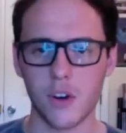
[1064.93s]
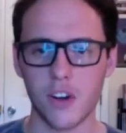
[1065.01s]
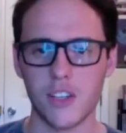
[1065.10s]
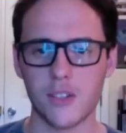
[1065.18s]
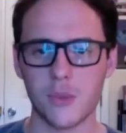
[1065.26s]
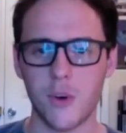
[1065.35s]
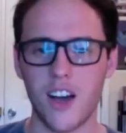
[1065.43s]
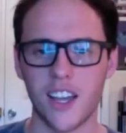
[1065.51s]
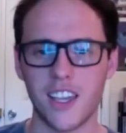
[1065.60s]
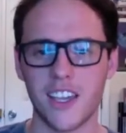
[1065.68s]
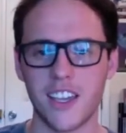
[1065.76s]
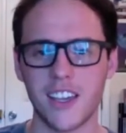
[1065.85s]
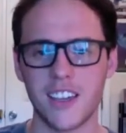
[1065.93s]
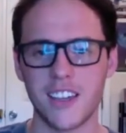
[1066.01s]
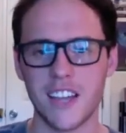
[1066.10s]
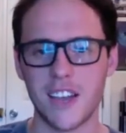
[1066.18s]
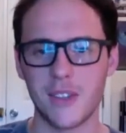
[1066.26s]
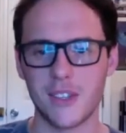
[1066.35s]
where he's walking
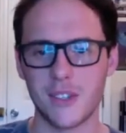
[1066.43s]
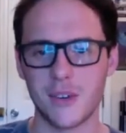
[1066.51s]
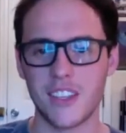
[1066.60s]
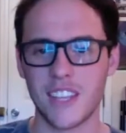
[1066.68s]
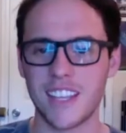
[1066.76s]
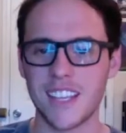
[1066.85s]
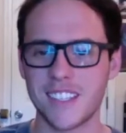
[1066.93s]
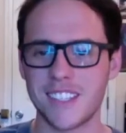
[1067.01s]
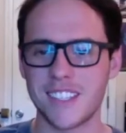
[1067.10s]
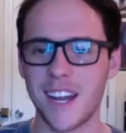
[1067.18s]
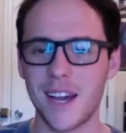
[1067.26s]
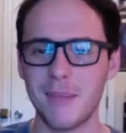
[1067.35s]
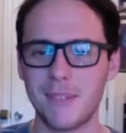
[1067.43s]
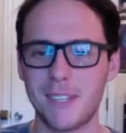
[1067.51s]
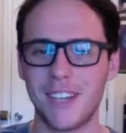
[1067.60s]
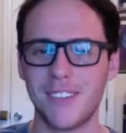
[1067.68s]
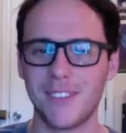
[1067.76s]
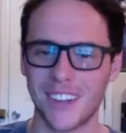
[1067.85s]
down the street that they set up